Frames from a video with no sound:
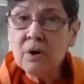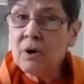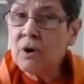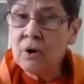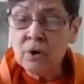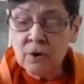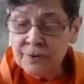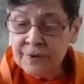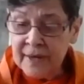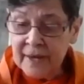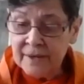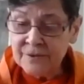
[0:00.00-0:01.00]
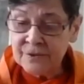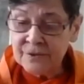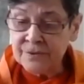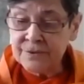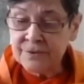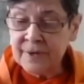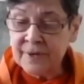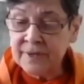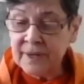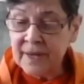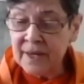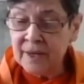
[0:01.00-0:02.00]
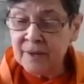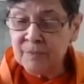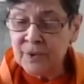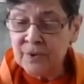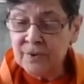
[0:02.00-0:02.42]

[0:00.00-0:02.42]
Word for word: all the answers that came